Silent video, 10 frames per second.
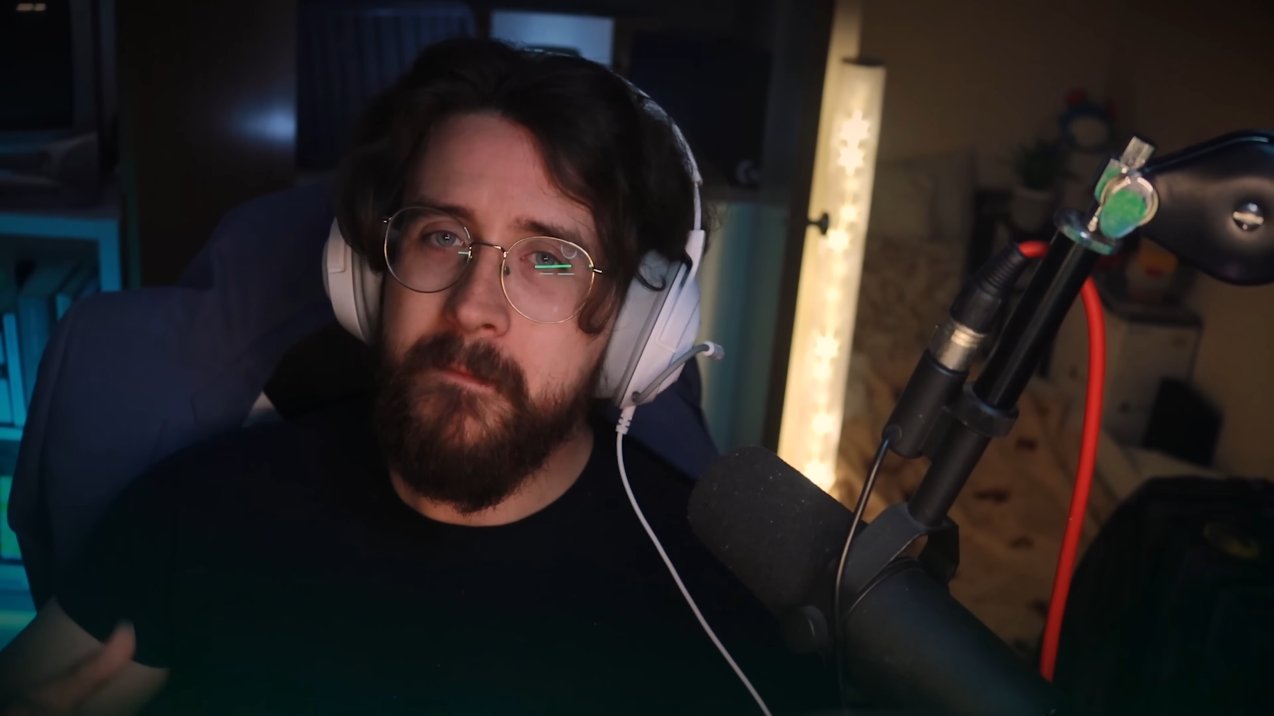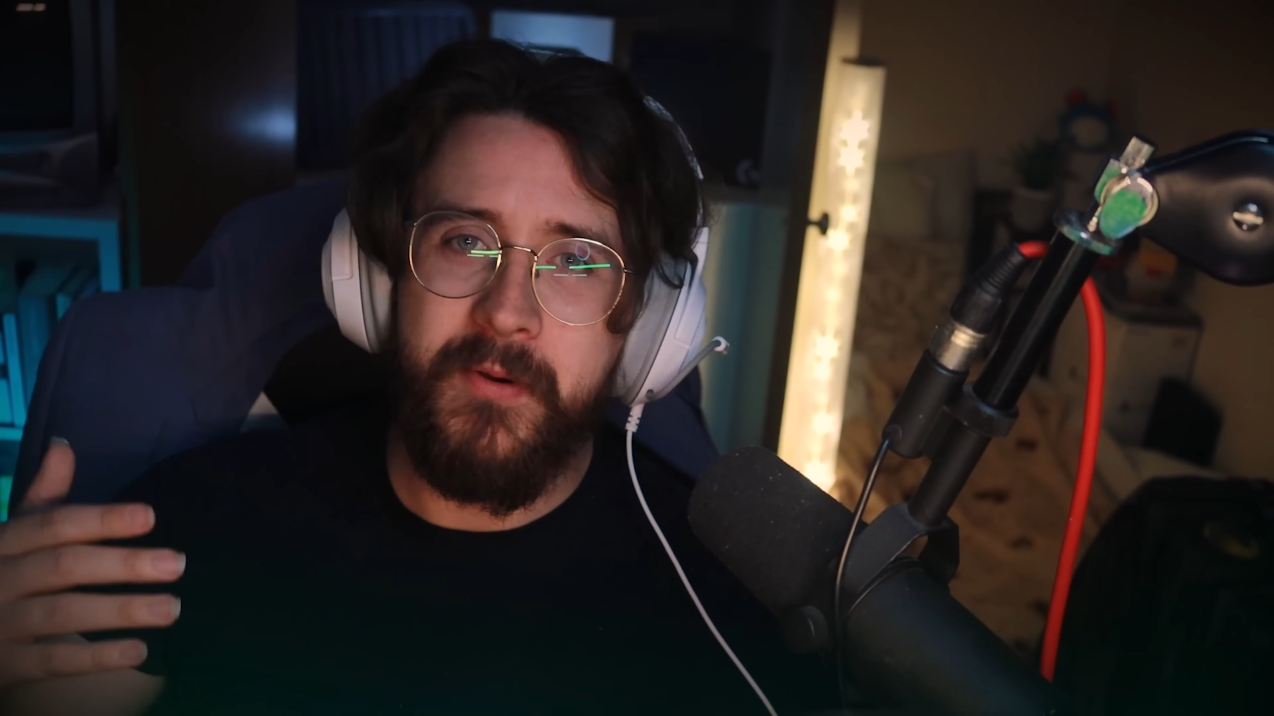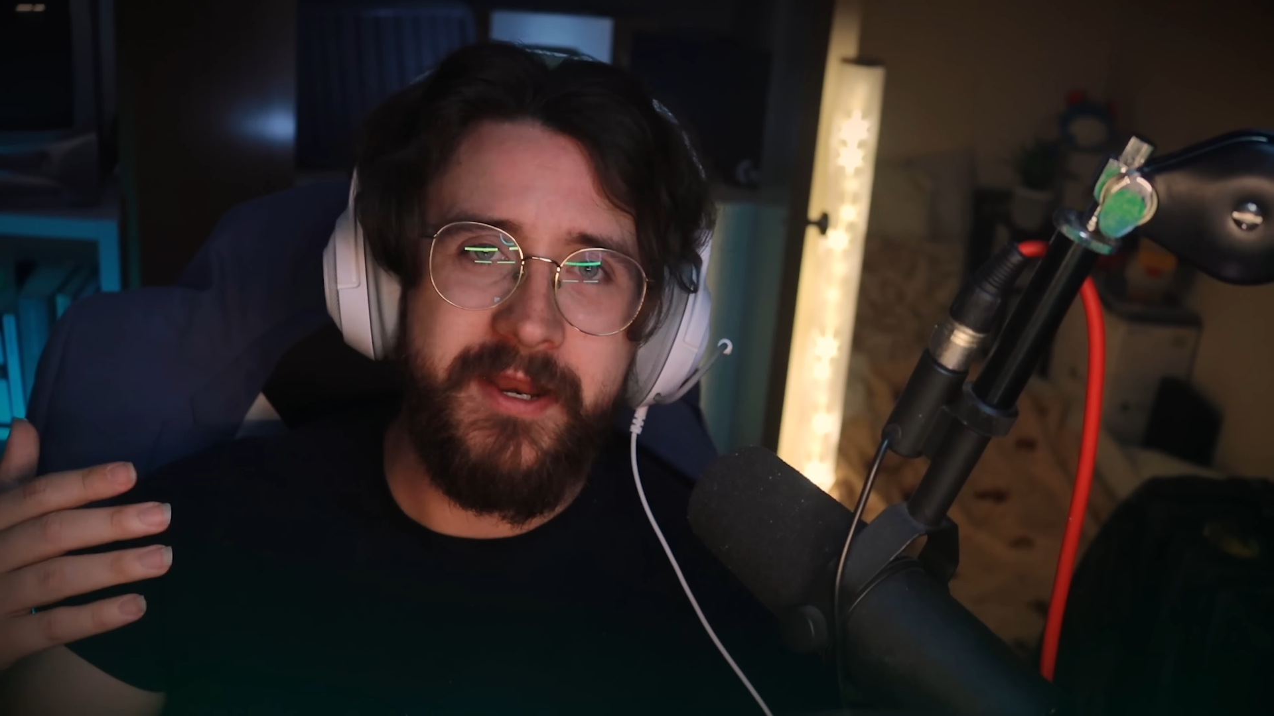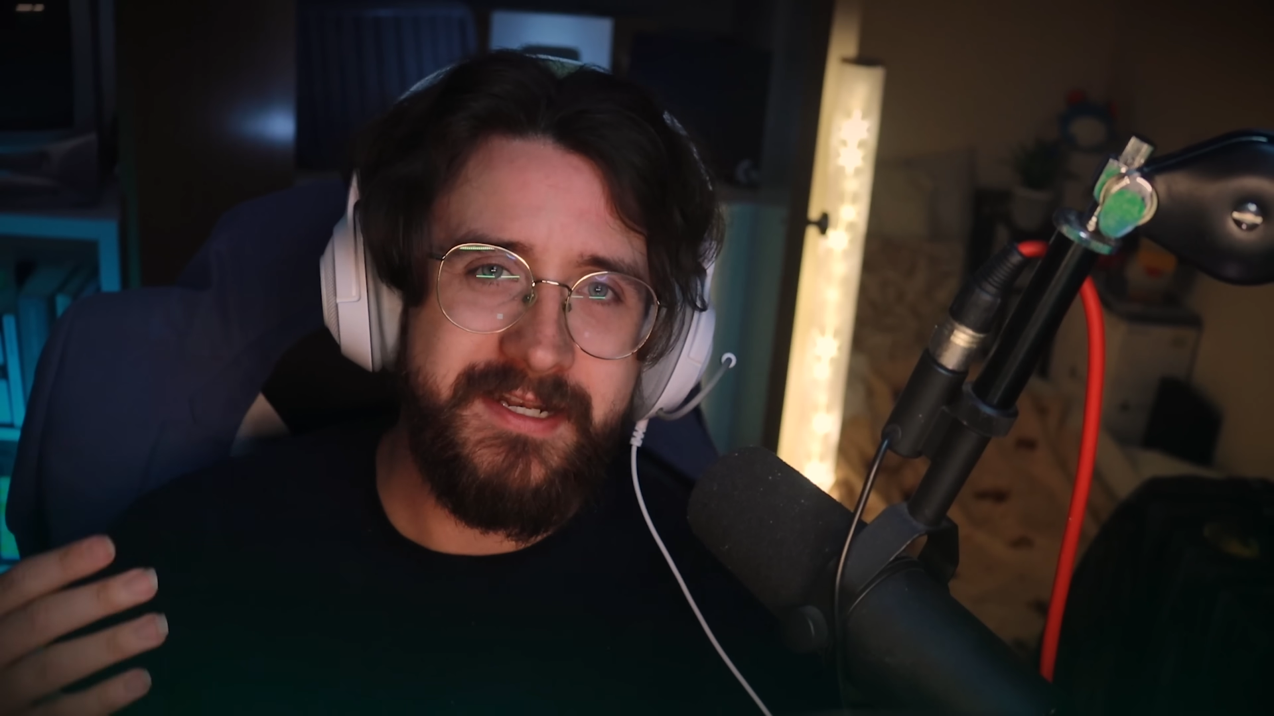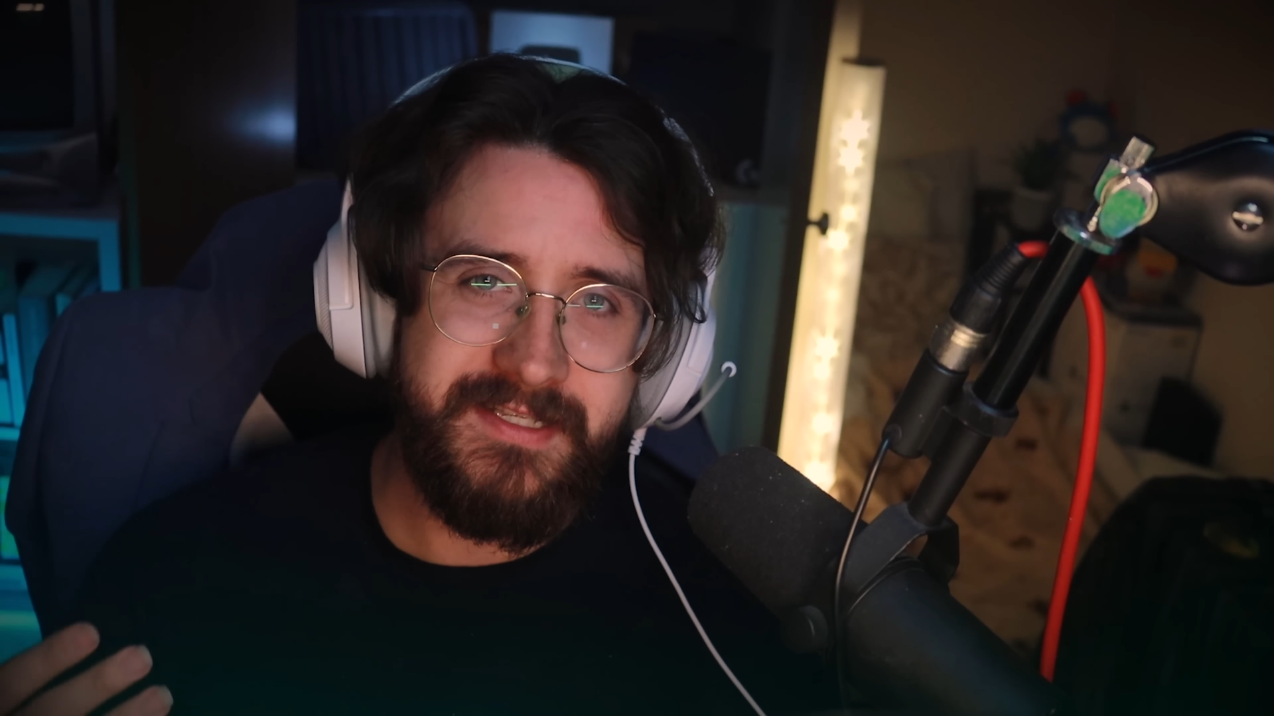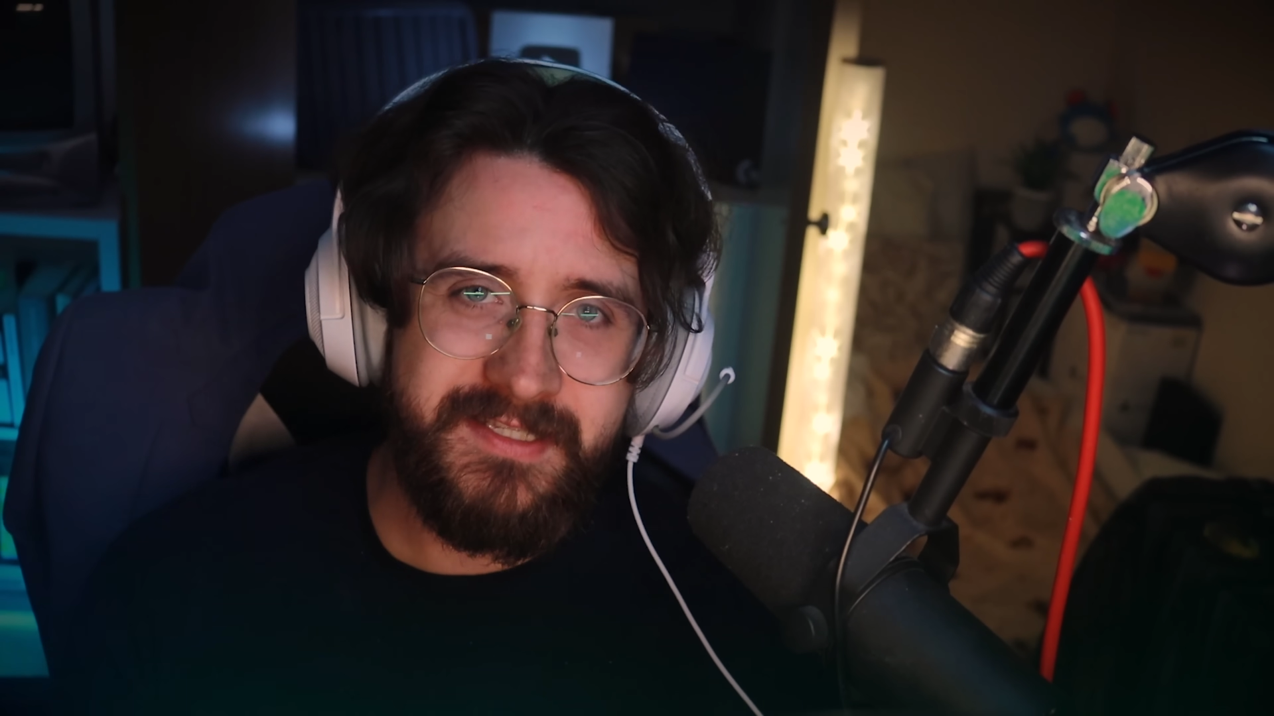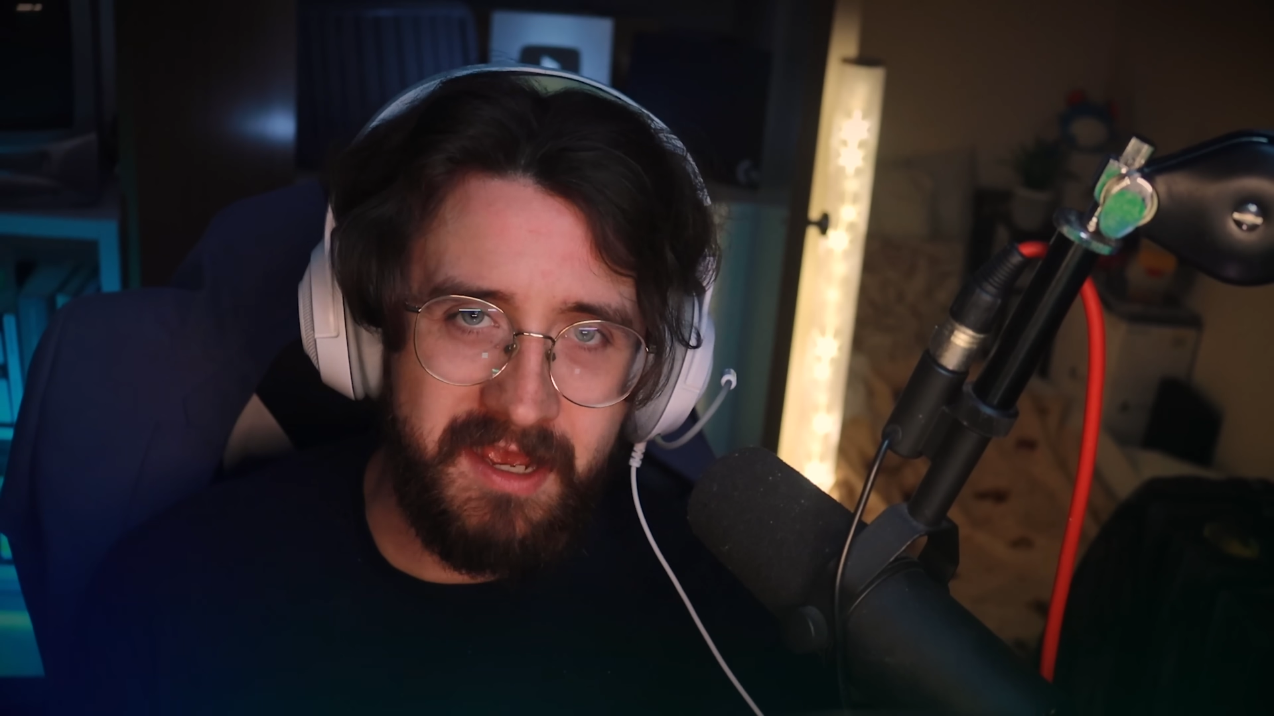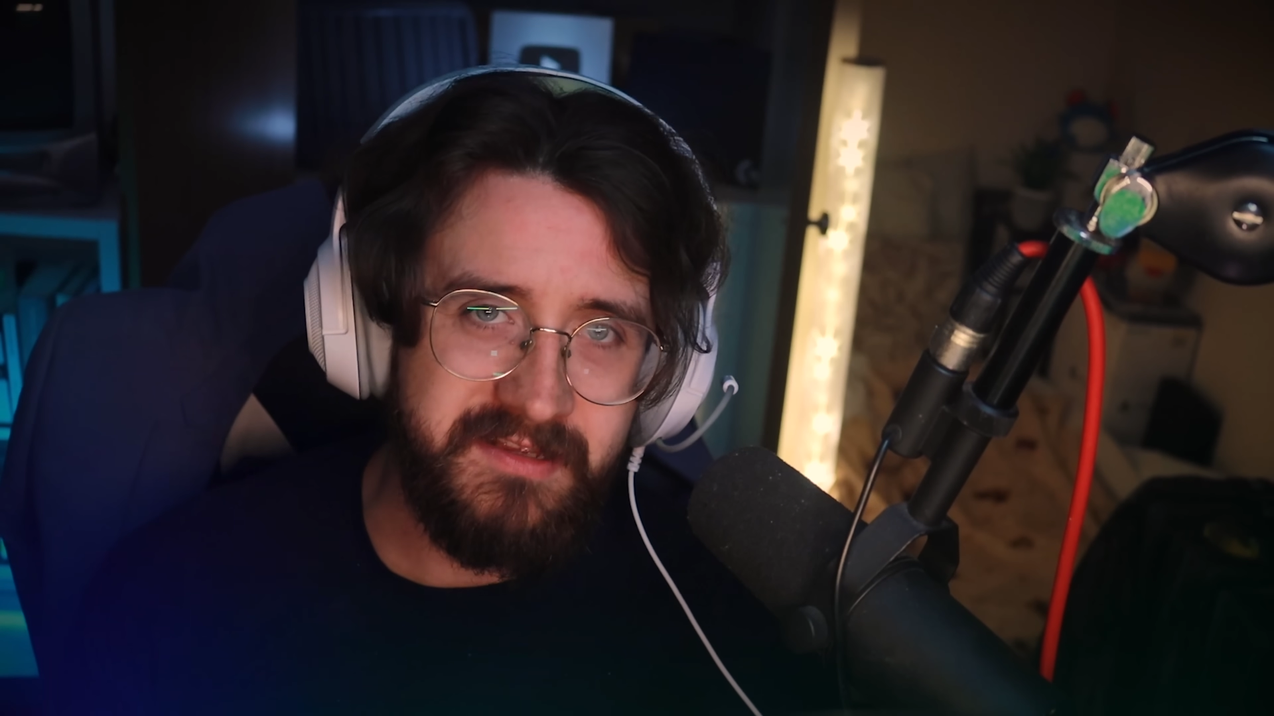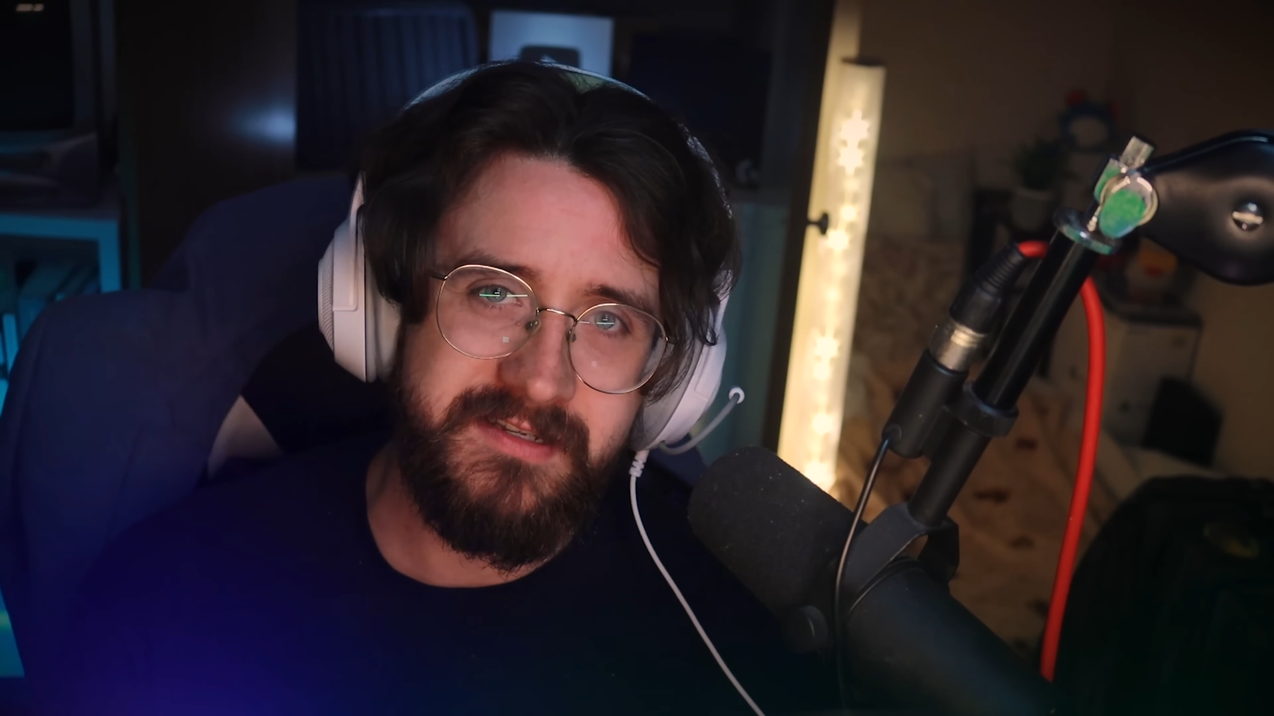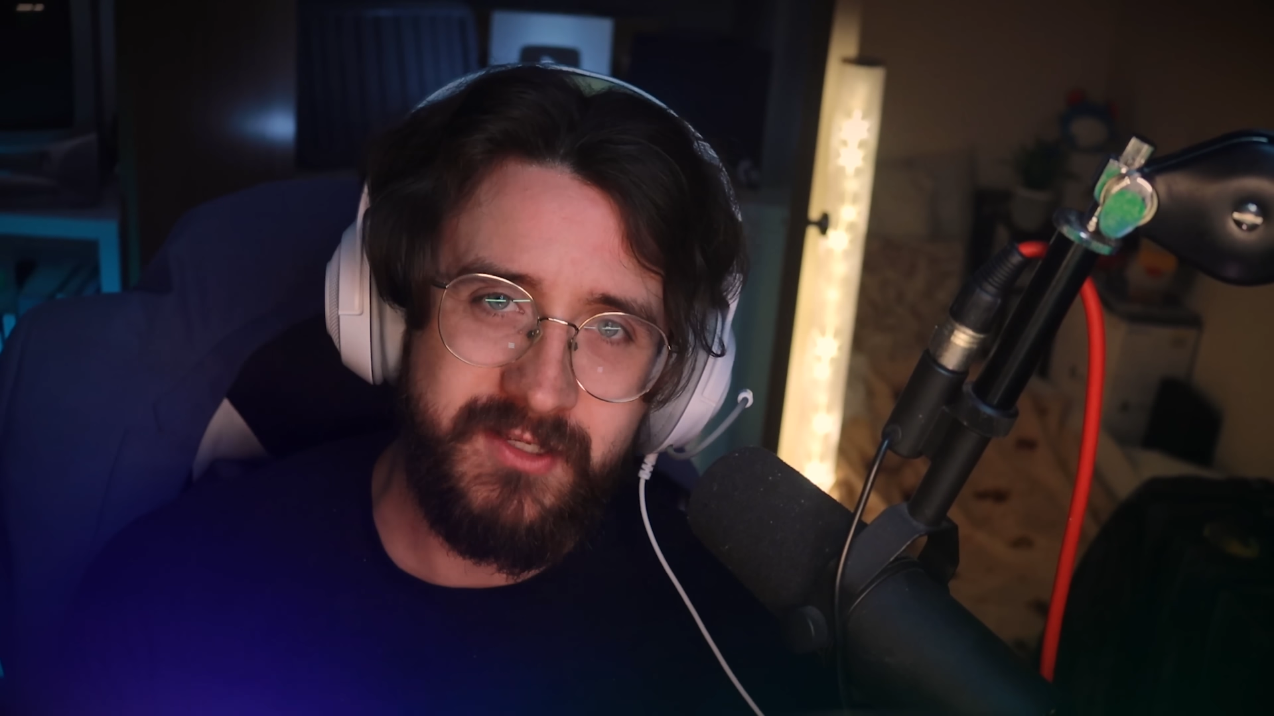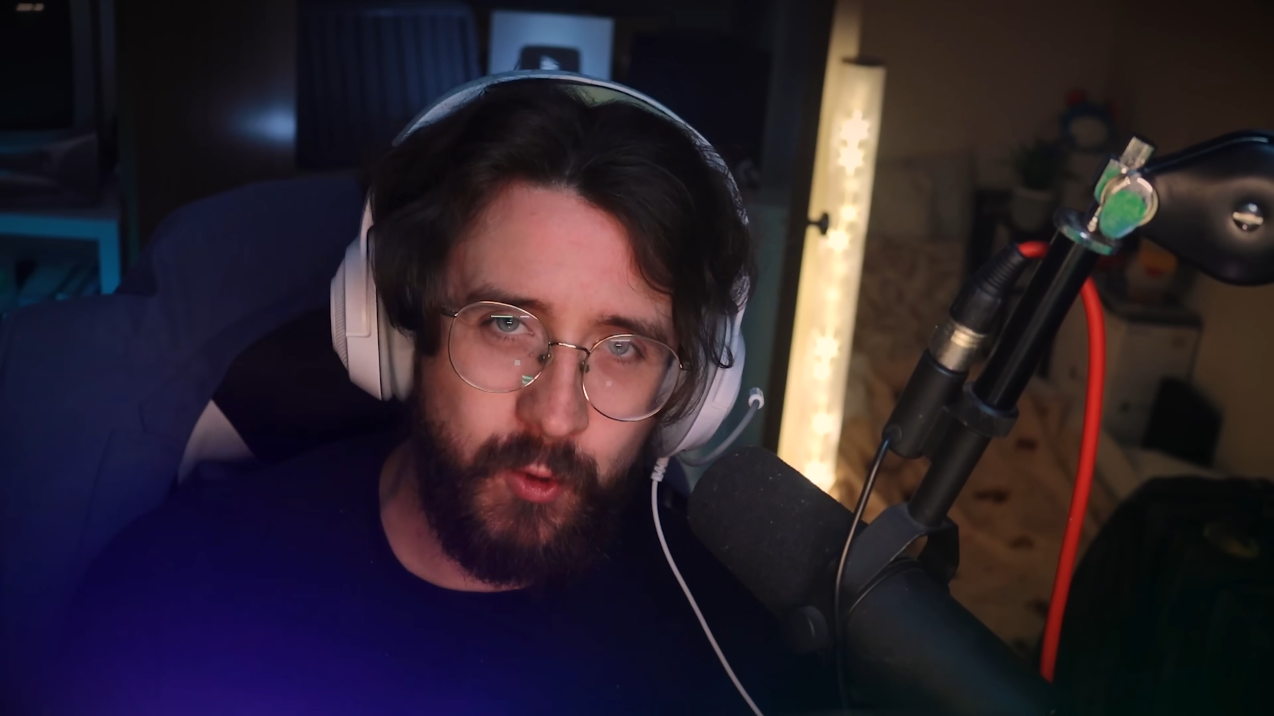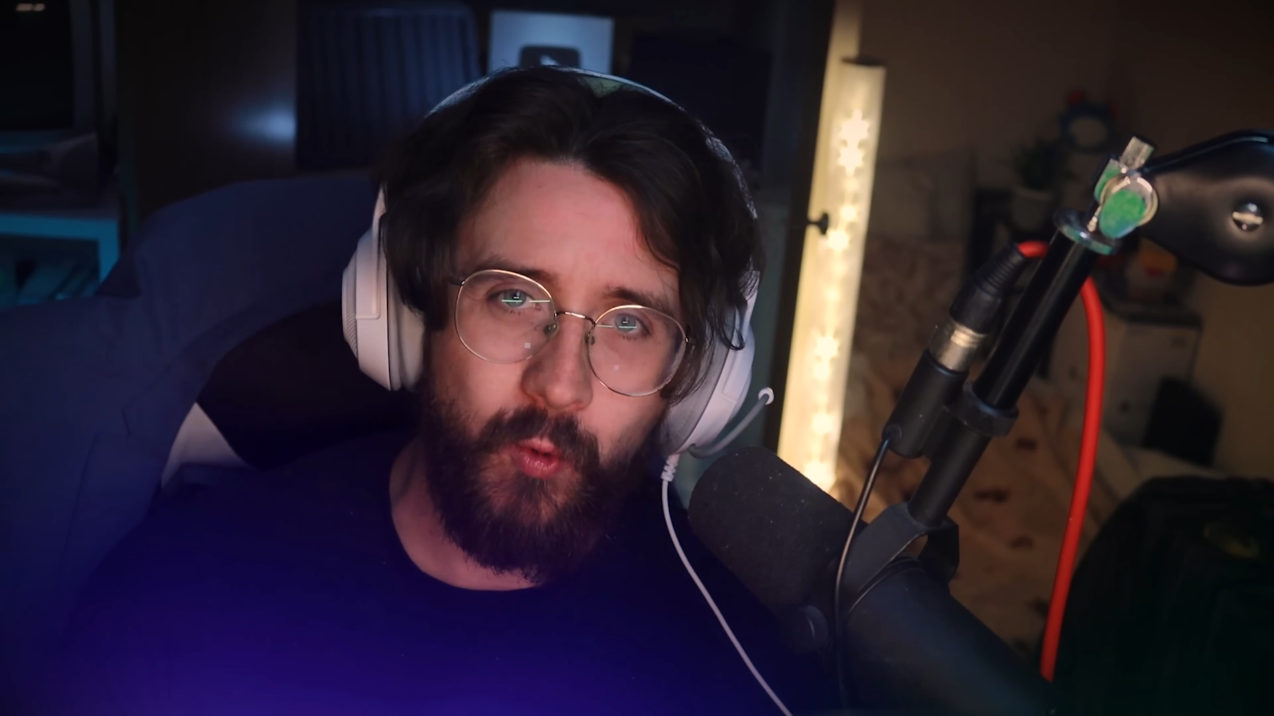but it doesn't